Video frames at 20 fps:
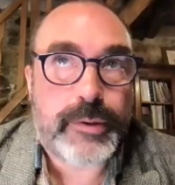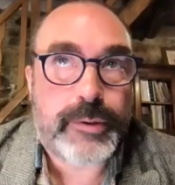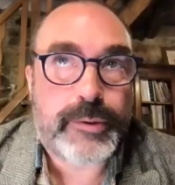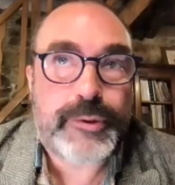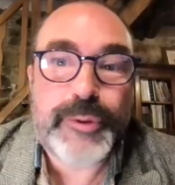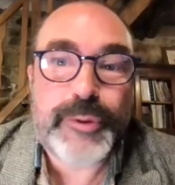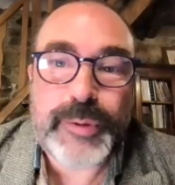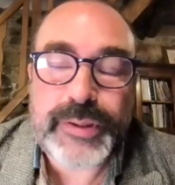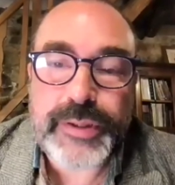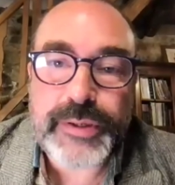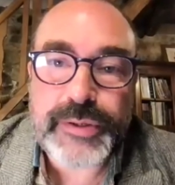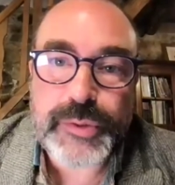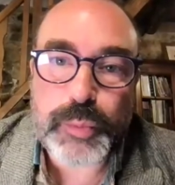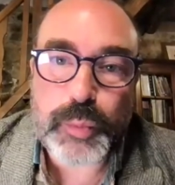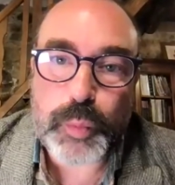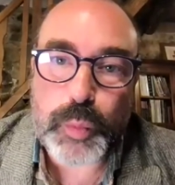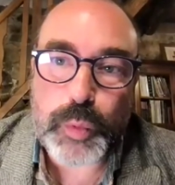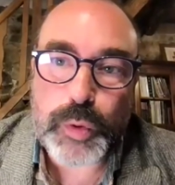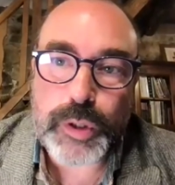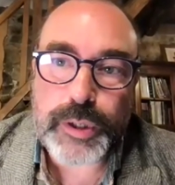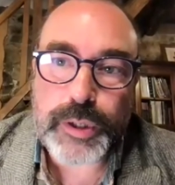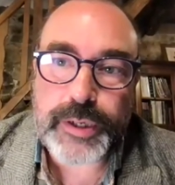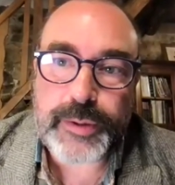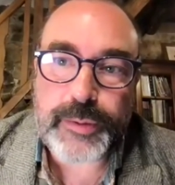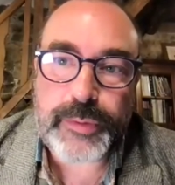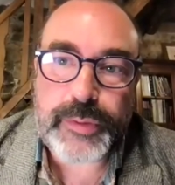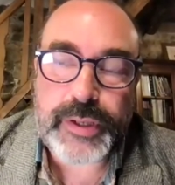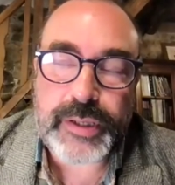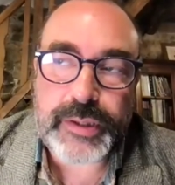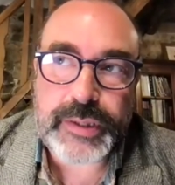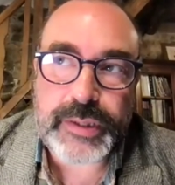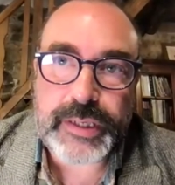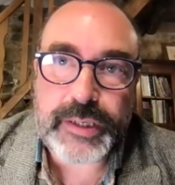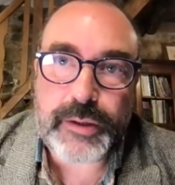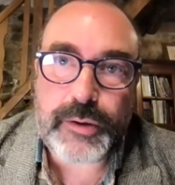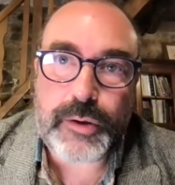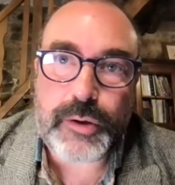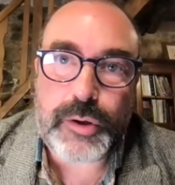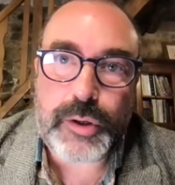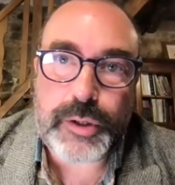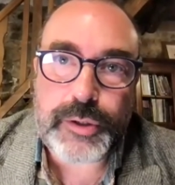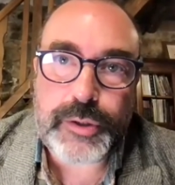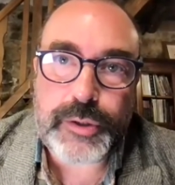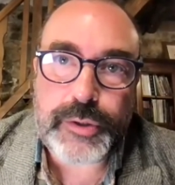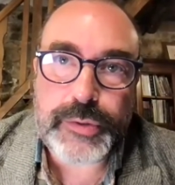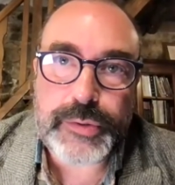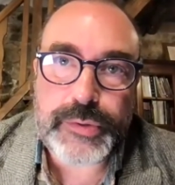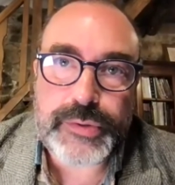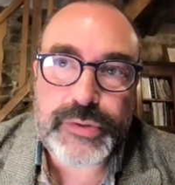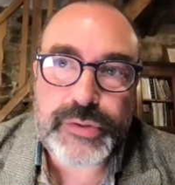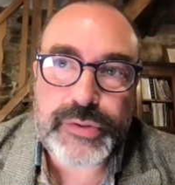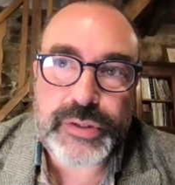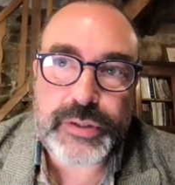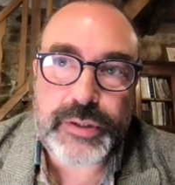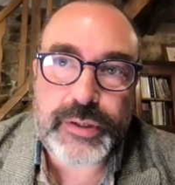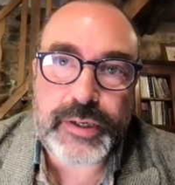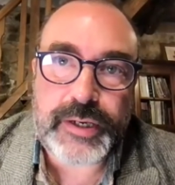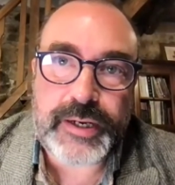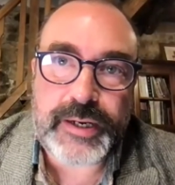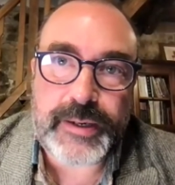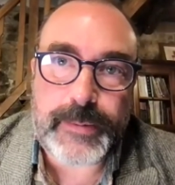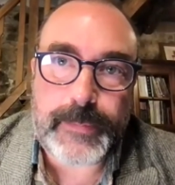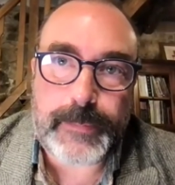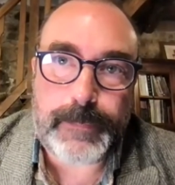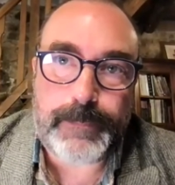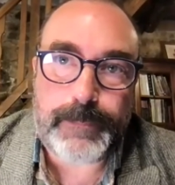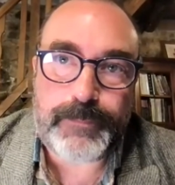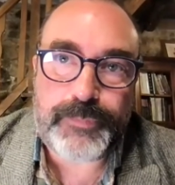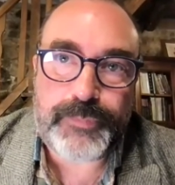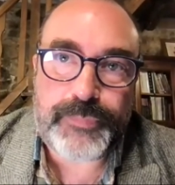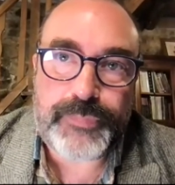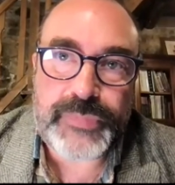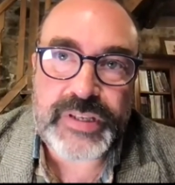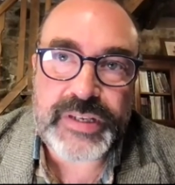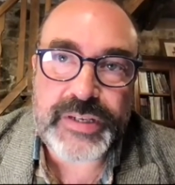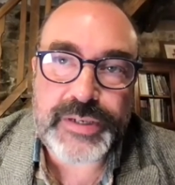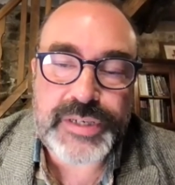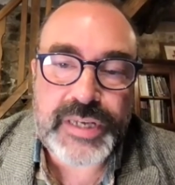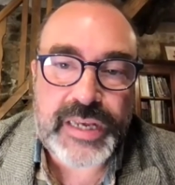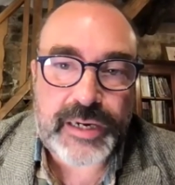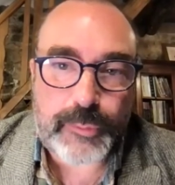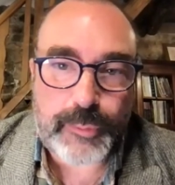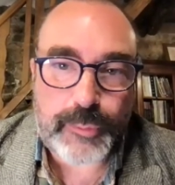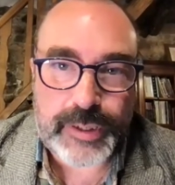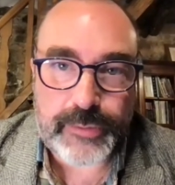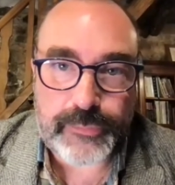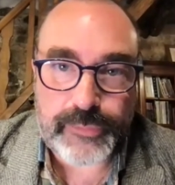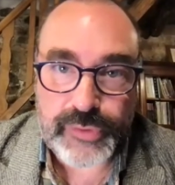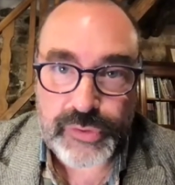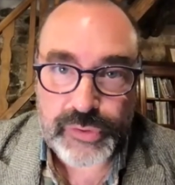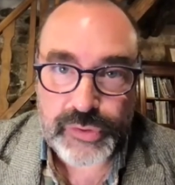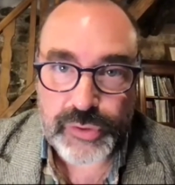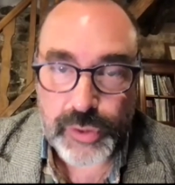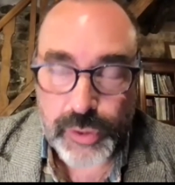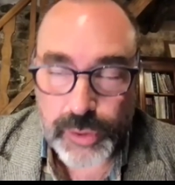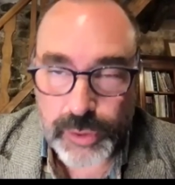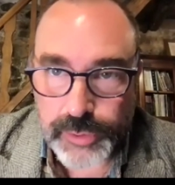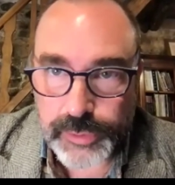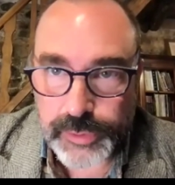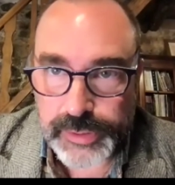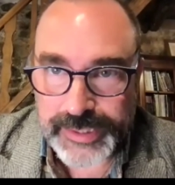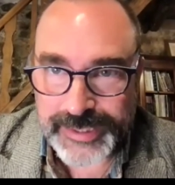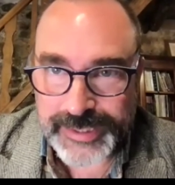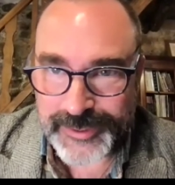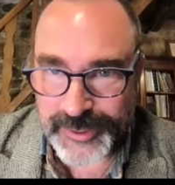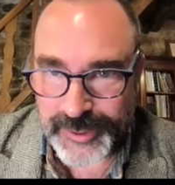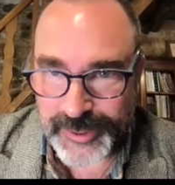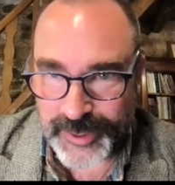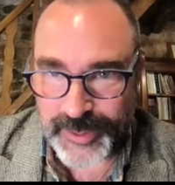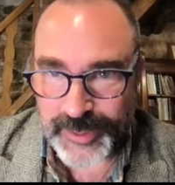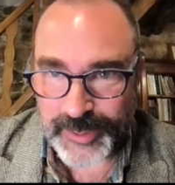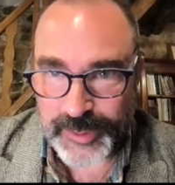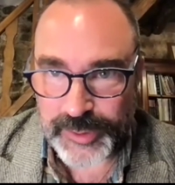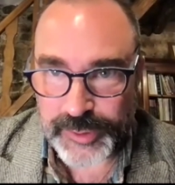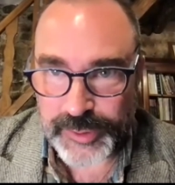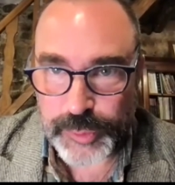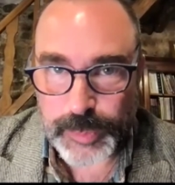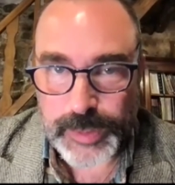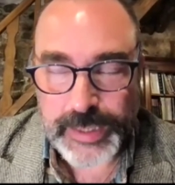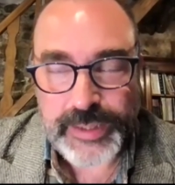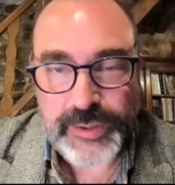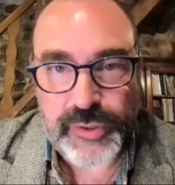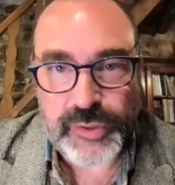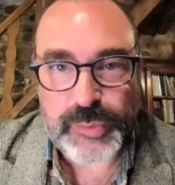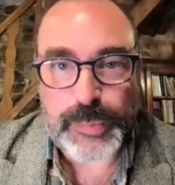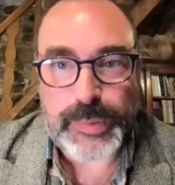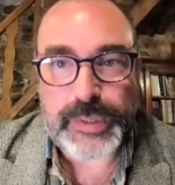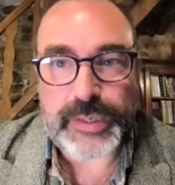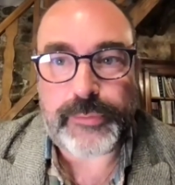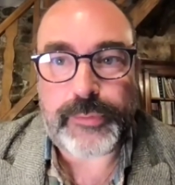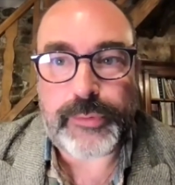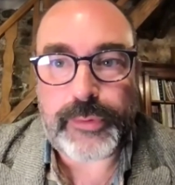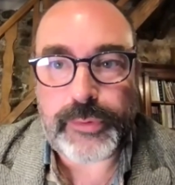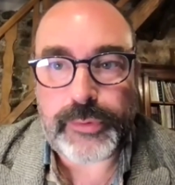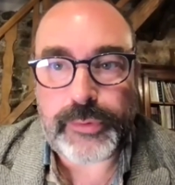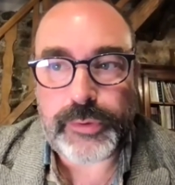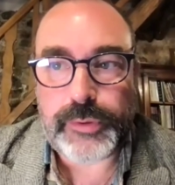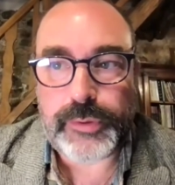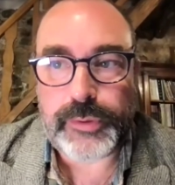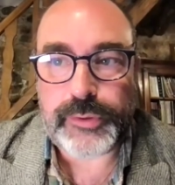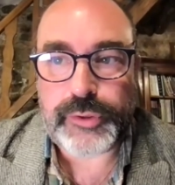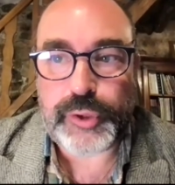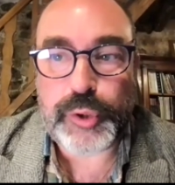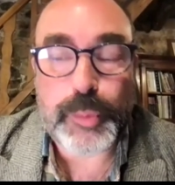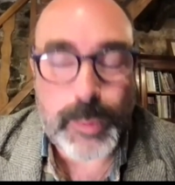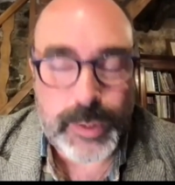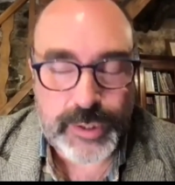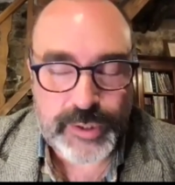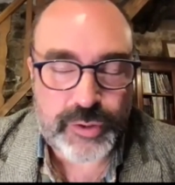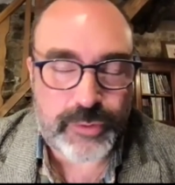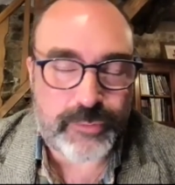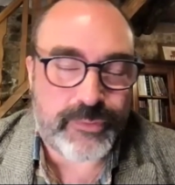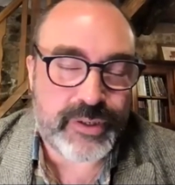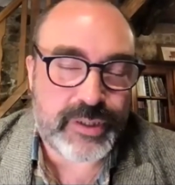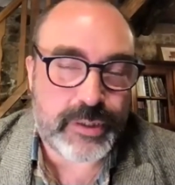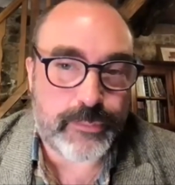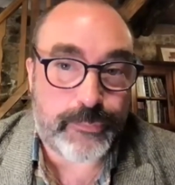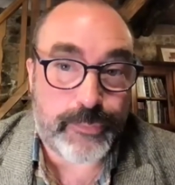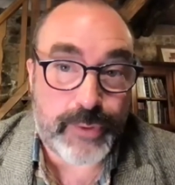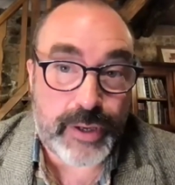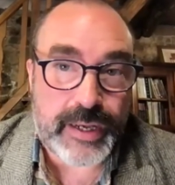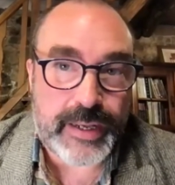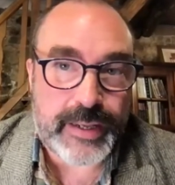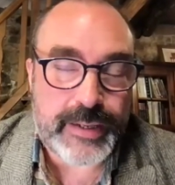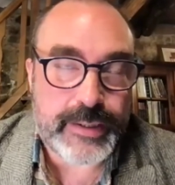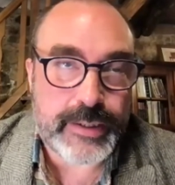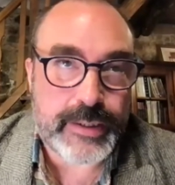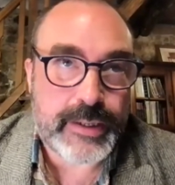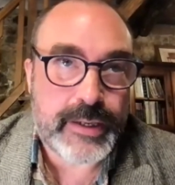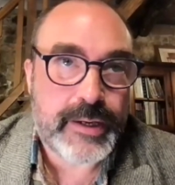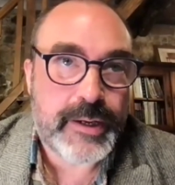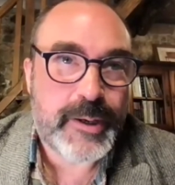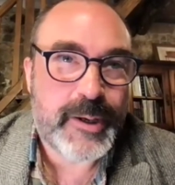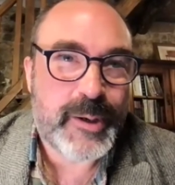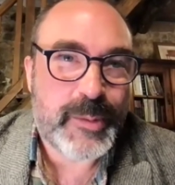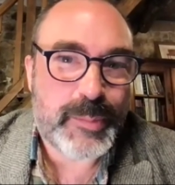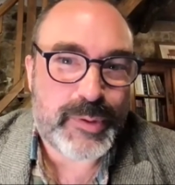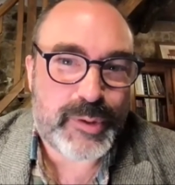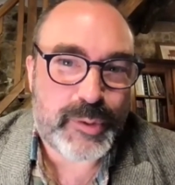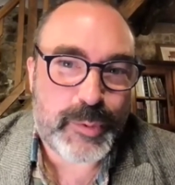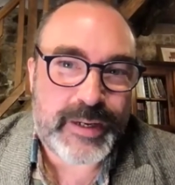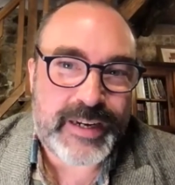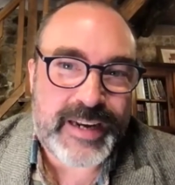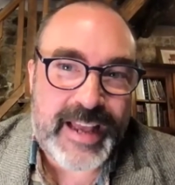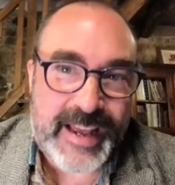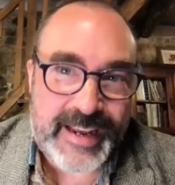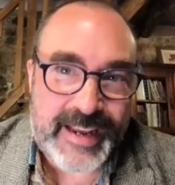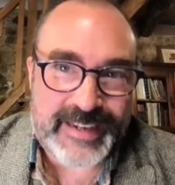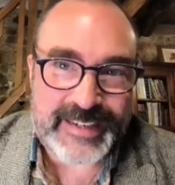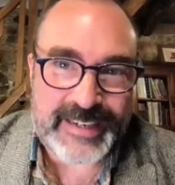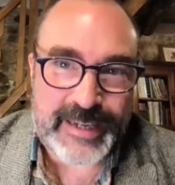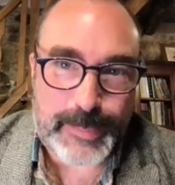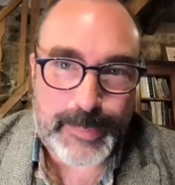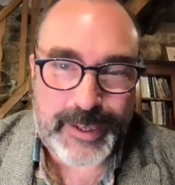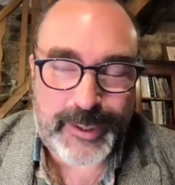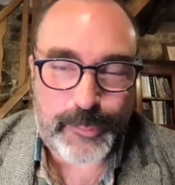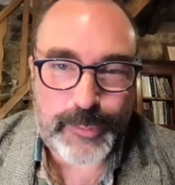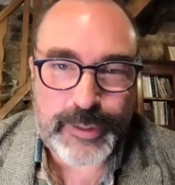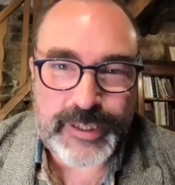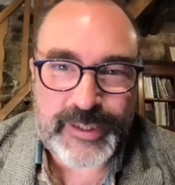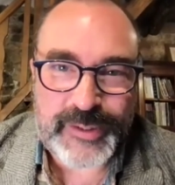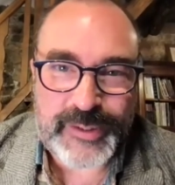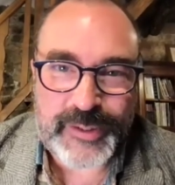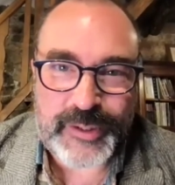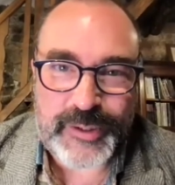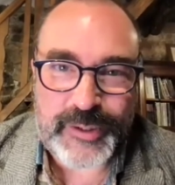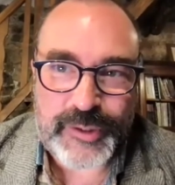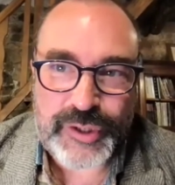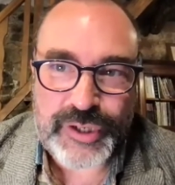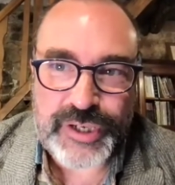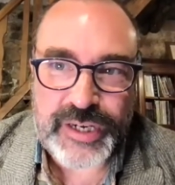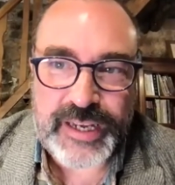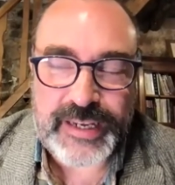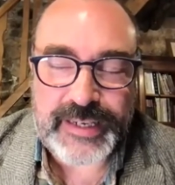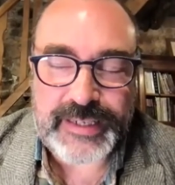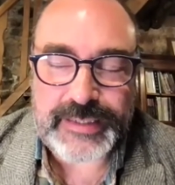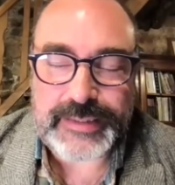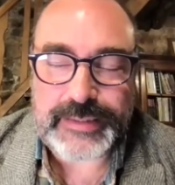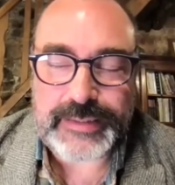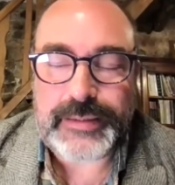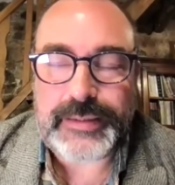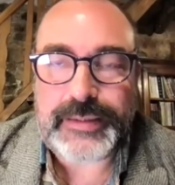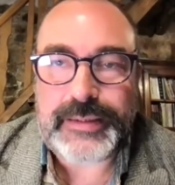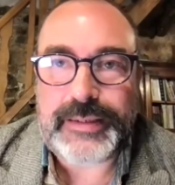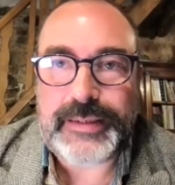doing this work that honors the integrity of scholarly knowledge, right? There's been too much of a divide between academic research and